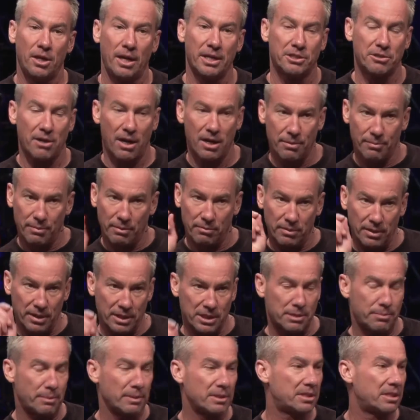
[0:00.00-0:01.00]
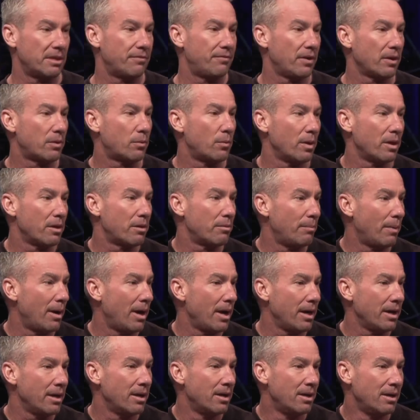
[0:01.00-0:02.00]
I try to be really specific with
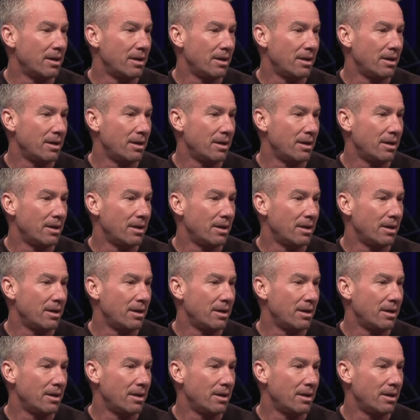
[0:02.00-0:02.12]
my